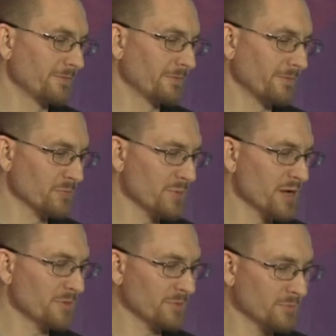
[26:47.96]
From
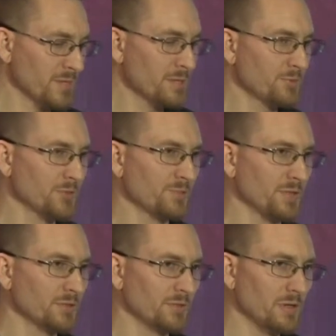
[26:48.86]
my
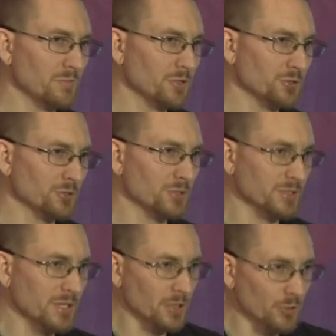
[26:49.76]
perspective, I'm not sure
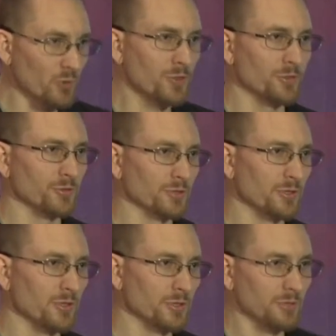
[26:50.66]
exactly what those
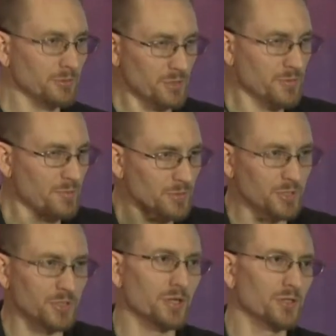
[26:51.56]
are. There might be a
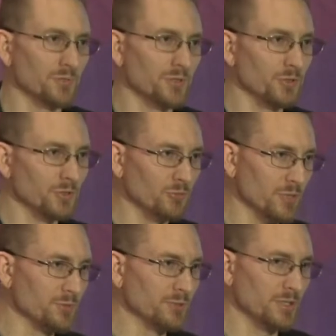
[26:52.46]
document on their
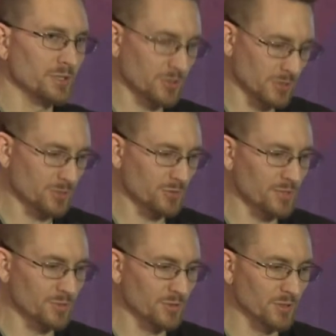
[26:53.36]
website
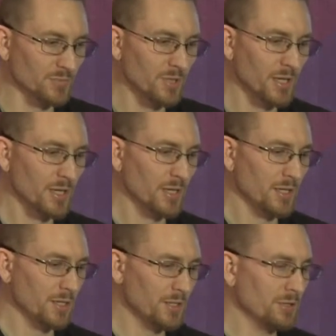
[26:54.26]
describing them.
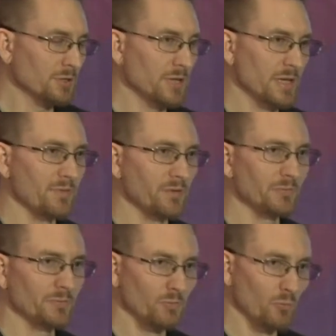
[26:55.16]
Here, I have it
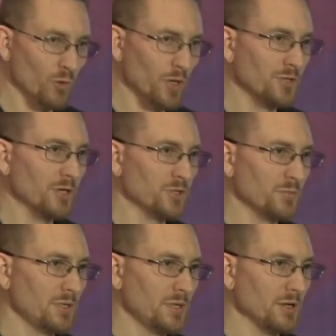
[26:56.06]
well
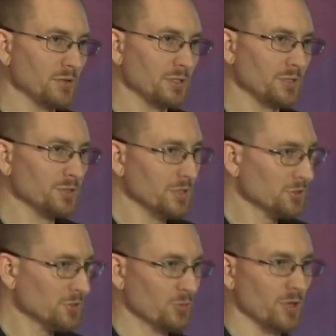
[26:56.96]
documented out.
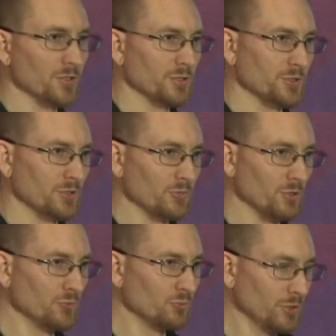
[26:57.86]
Here's a process to
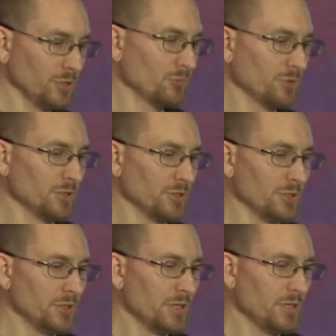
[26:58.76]
run really
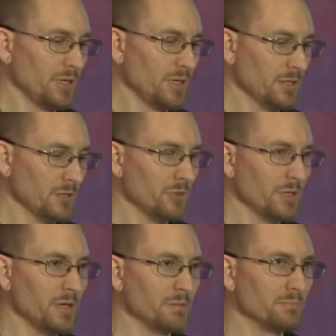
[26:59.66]
quickly, and that
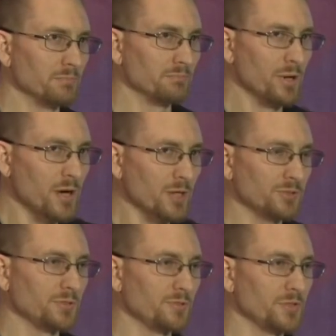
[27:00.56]
way I'm
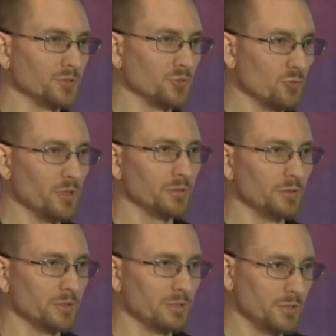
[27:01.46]
positive as to what
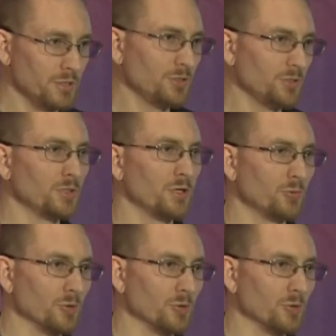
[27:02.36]
did or did not